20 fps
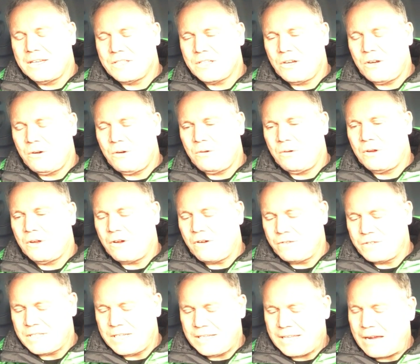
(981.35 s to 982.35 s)
So
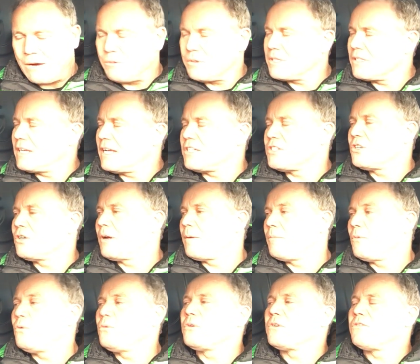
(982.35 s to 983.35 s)
obviously that took
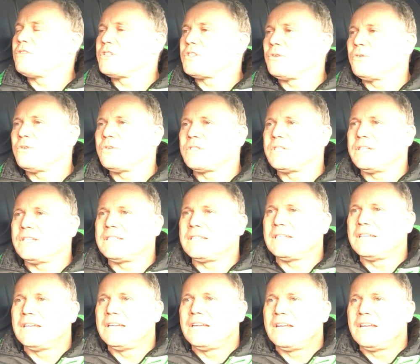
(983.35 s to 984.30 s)
up all the resources.